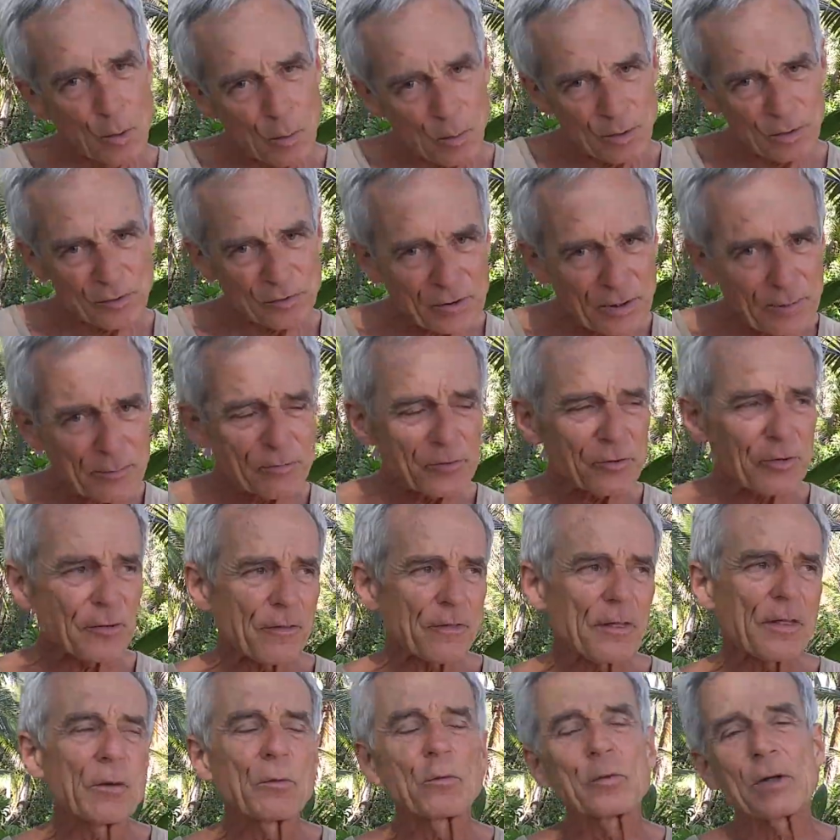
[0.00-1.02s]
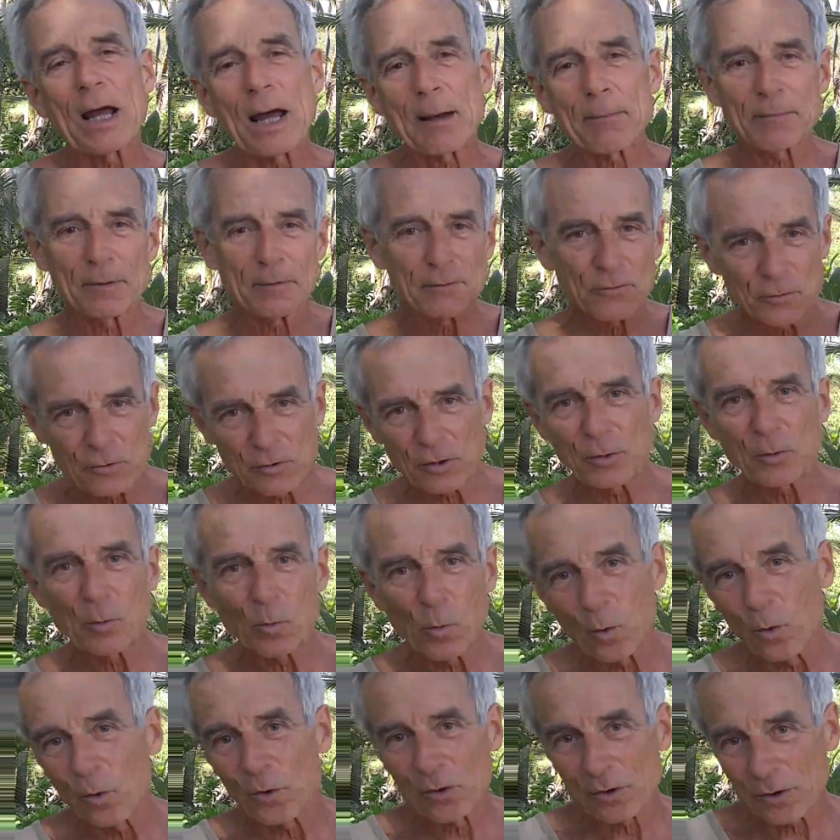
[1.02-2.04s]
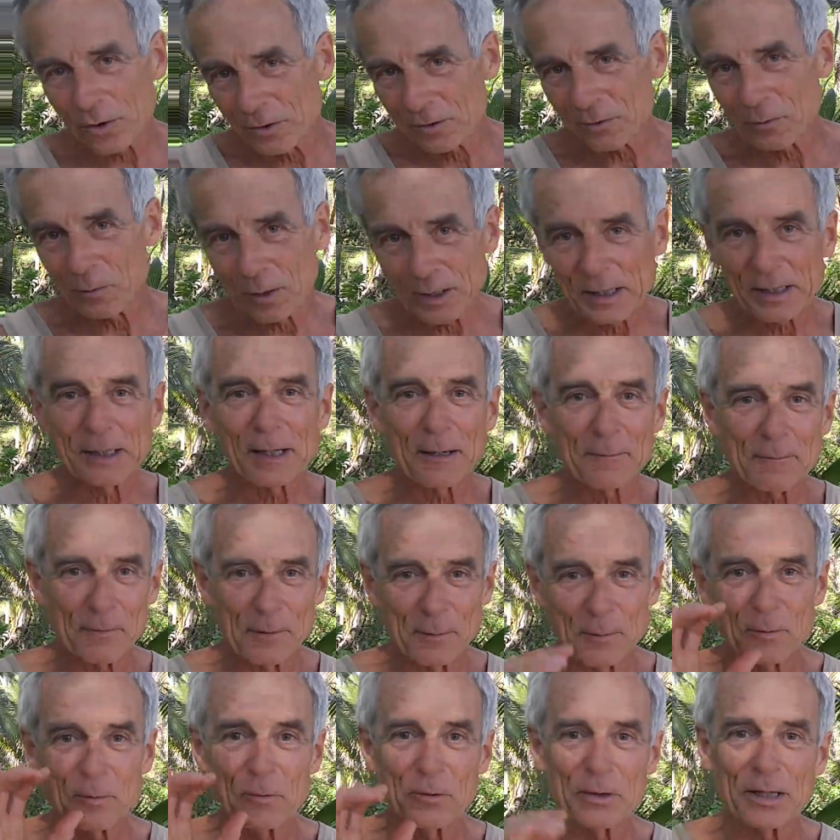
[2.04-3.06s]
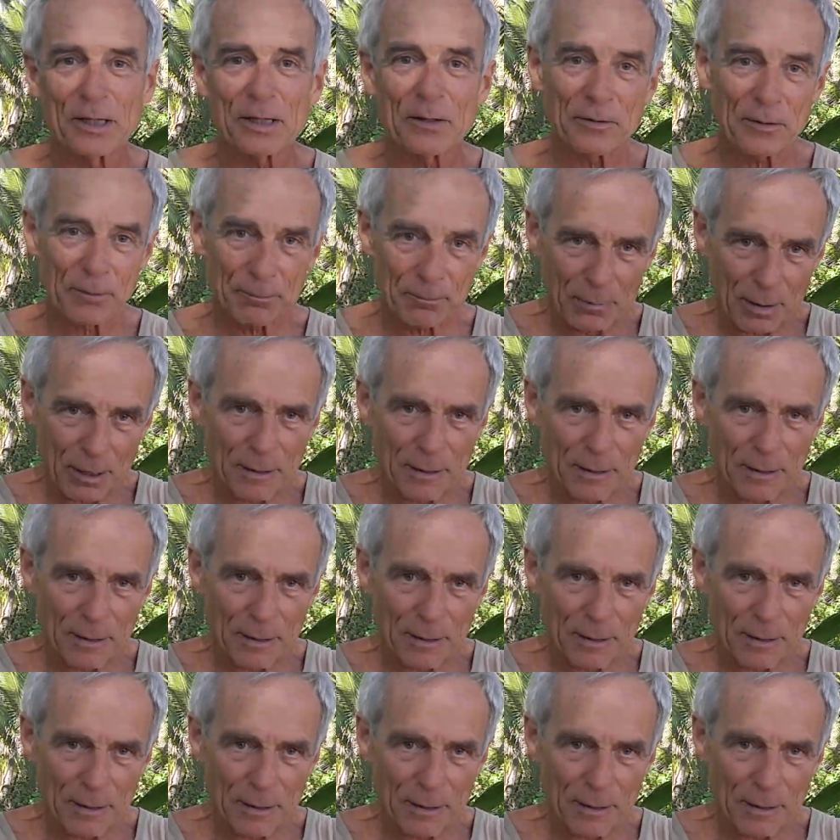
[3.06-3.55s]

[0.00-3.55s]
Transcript: Well, the same of thing would happen if you drink water and you're waking up in the morning and